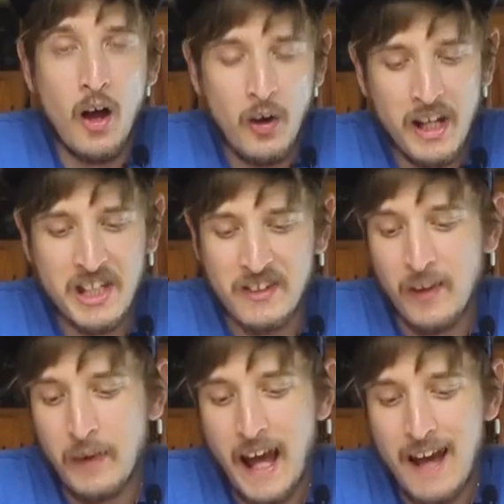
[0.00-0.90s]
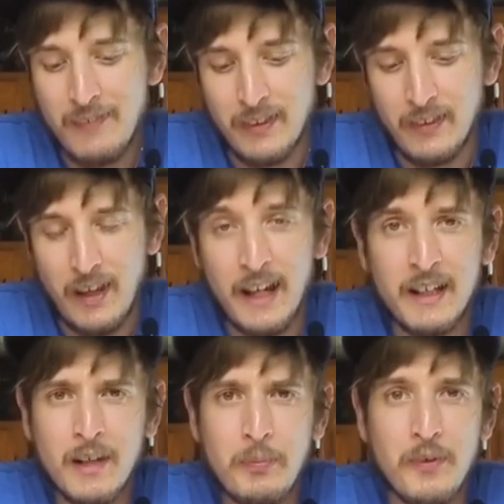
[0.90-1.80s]
Okay, so there we have it. I
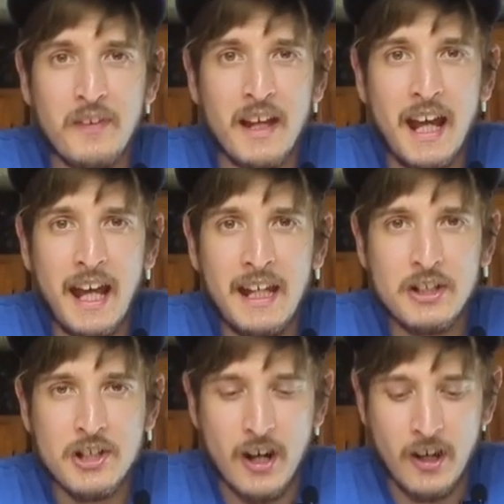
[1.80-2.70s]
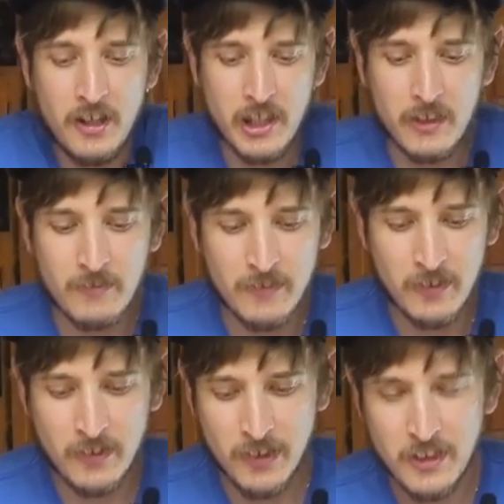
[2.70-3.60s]
ended up with 8 jars.
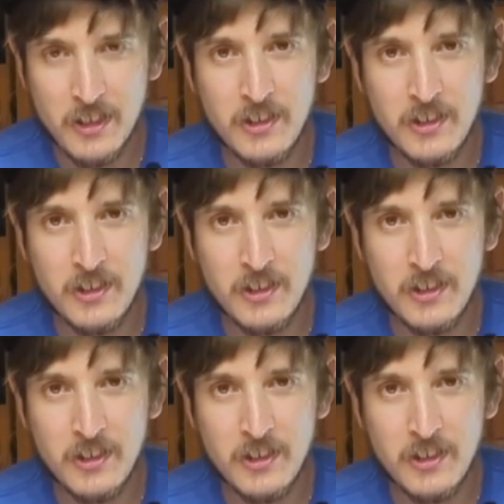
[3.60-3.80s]
There's